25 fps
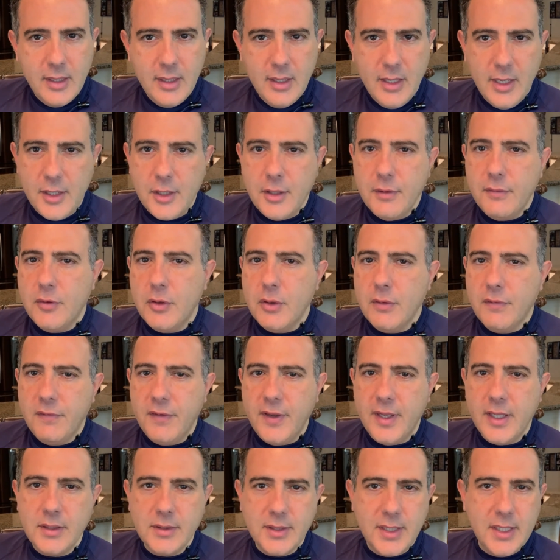And if you
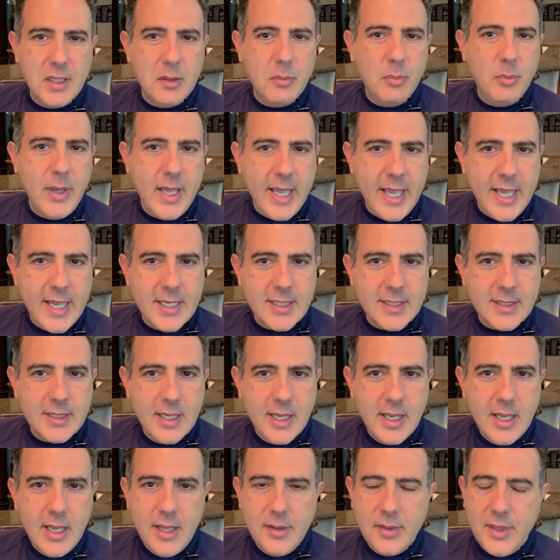failed in the past,
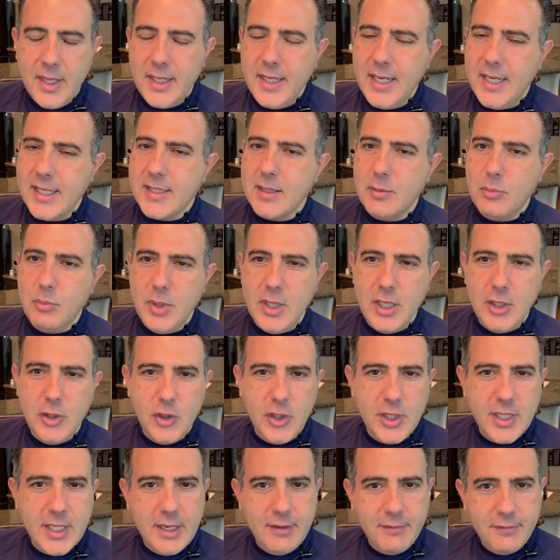that doesn't mean you're
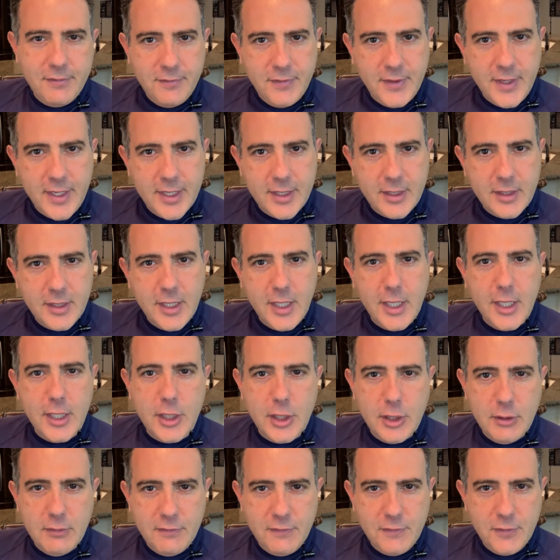going to fail in
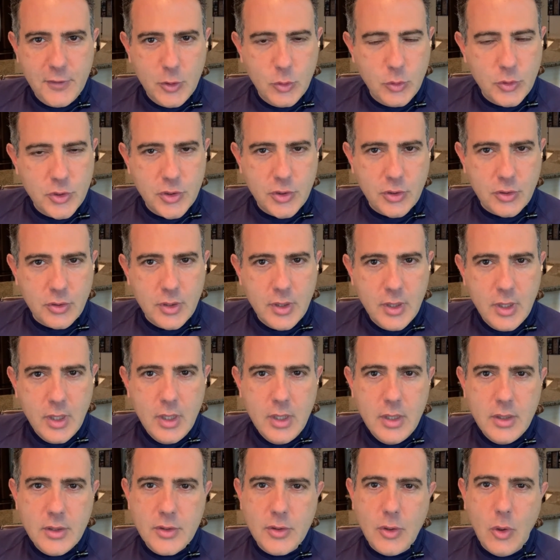the future.
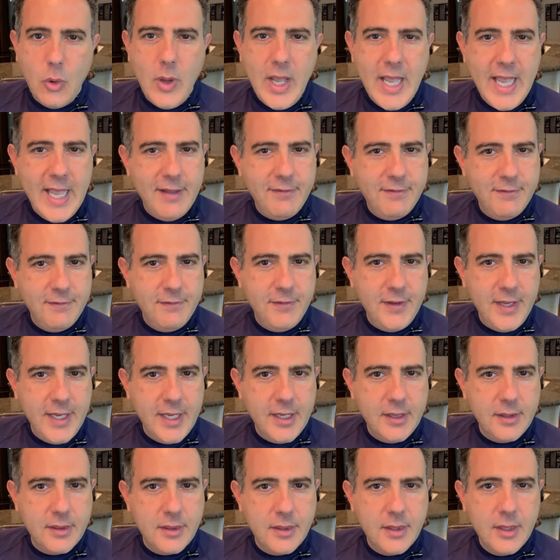So have
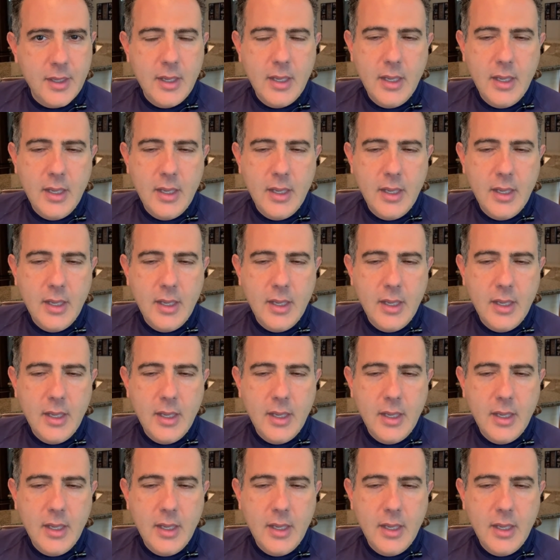faith.